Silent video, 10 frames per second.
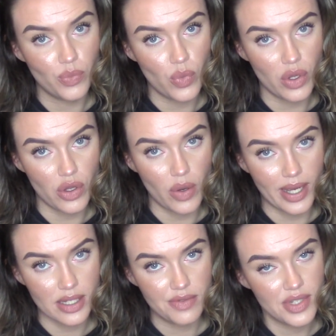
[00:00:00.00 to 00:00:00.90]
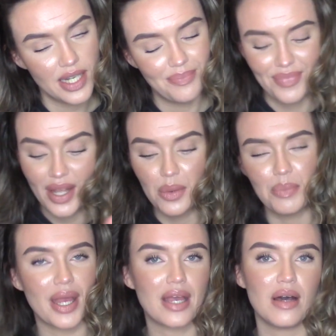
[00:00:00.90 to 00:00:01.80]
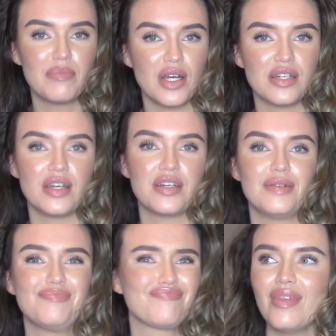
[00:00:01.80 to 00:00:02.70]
with no actives in it. Makeup, yada yada.